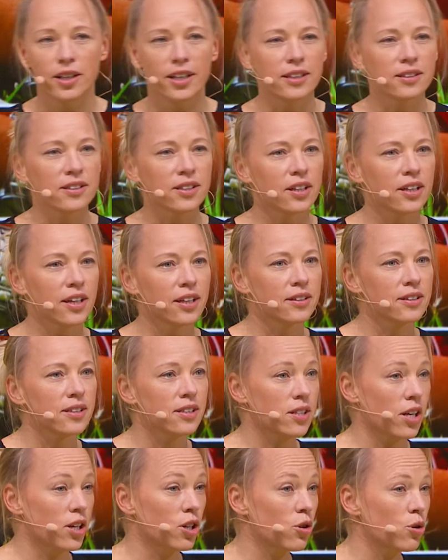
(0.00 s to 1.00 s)
internet
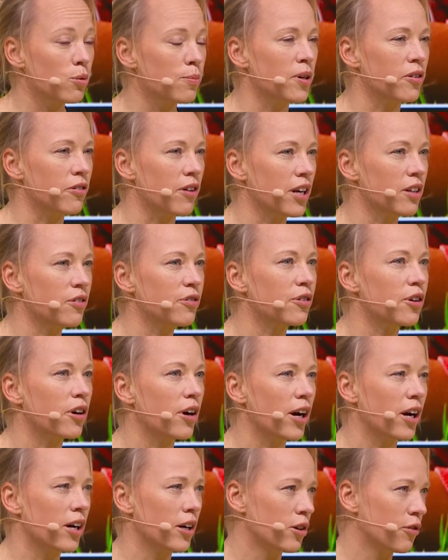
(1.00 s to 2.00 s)
is a human right
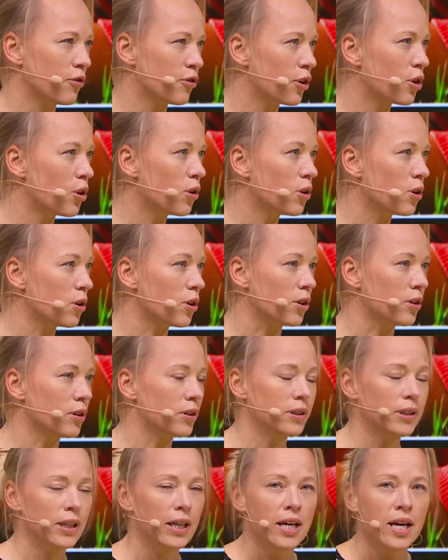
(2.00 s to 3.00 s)
for all.
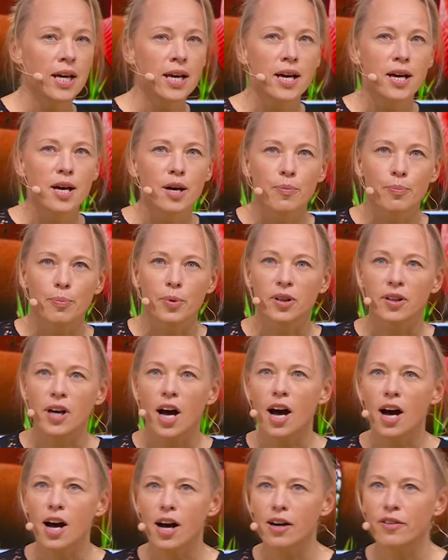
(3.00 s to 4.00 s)
But
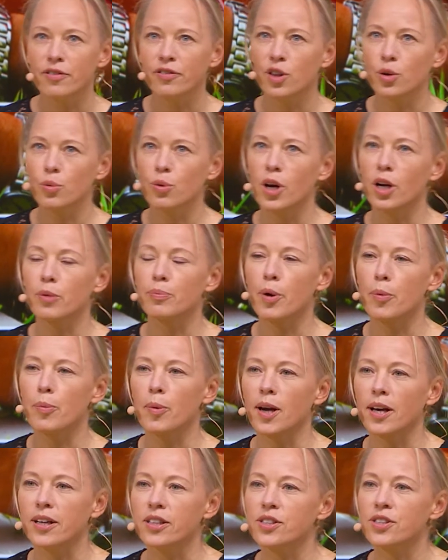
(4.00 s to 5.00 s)
half the world
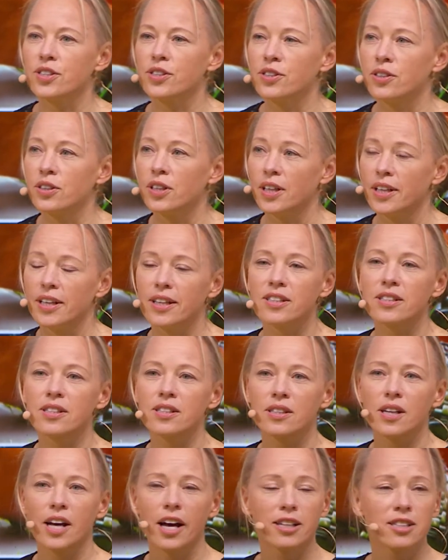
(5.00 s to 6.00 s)
population
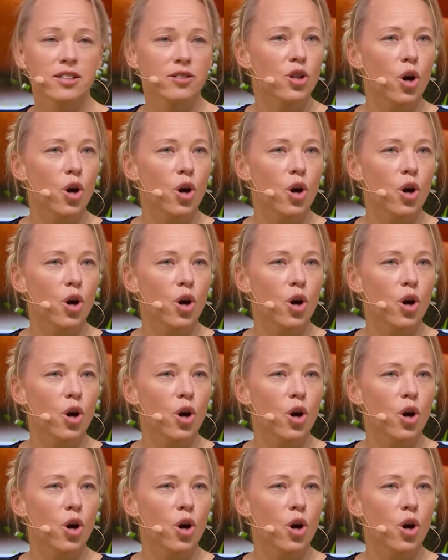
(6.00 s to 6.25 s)
has